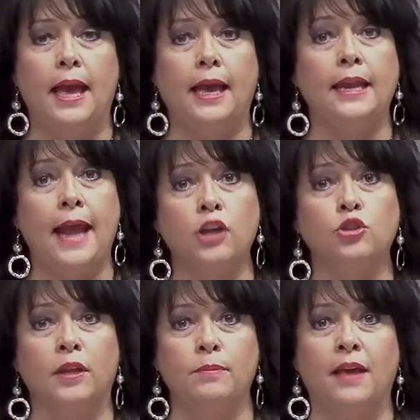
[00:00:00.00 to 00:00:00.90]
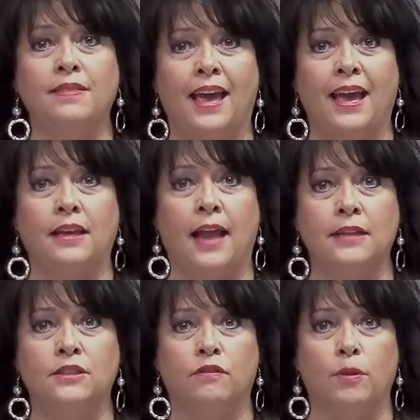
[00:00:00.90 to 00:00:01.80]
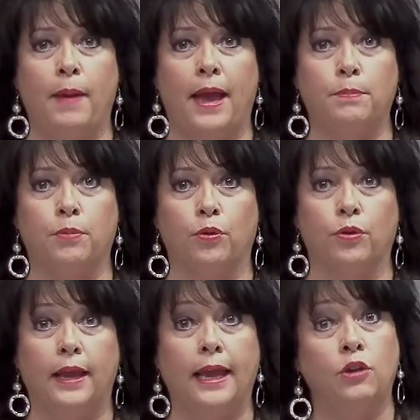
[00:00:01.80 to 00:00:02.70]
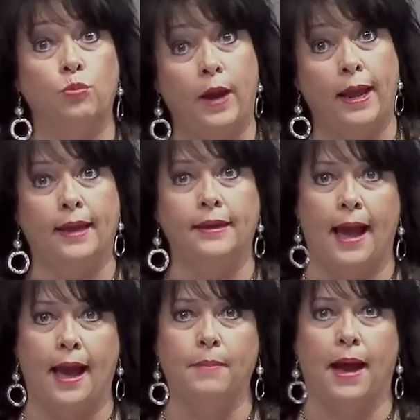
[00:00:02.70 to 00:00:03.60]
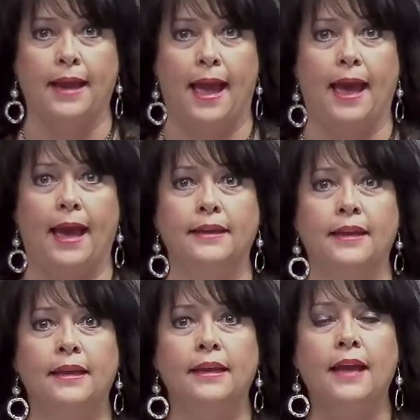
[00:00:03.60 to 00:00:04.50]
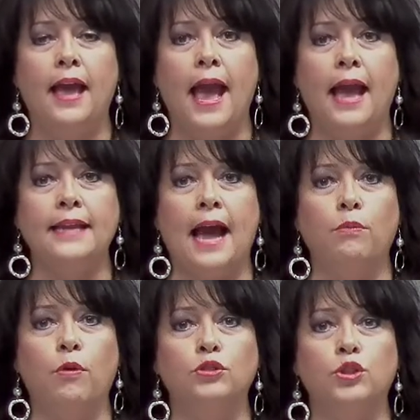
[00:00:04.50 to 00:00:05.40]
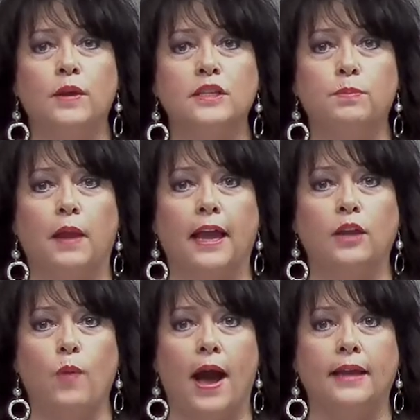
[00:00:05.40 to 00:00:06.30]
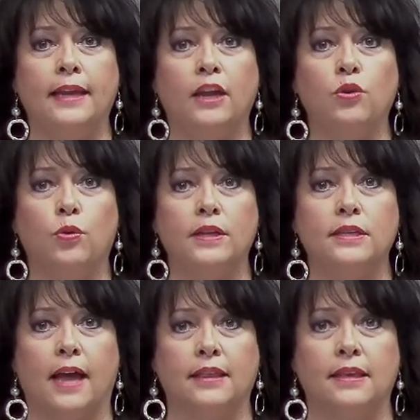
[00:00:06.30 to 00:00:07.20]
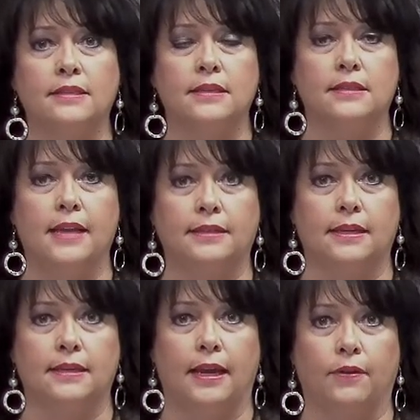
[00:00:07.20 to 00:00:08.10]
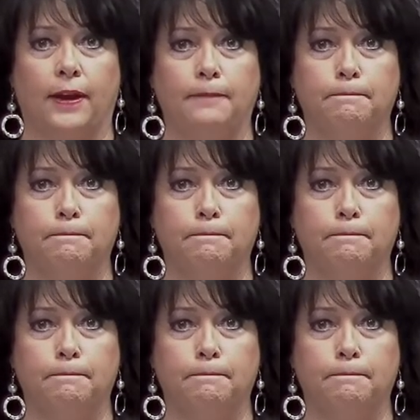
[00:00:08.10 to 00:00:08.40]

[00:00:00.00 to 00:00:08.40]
It actually made the headlines of the paper, in red, I might add, and I want to explain why an increase like this is necessary.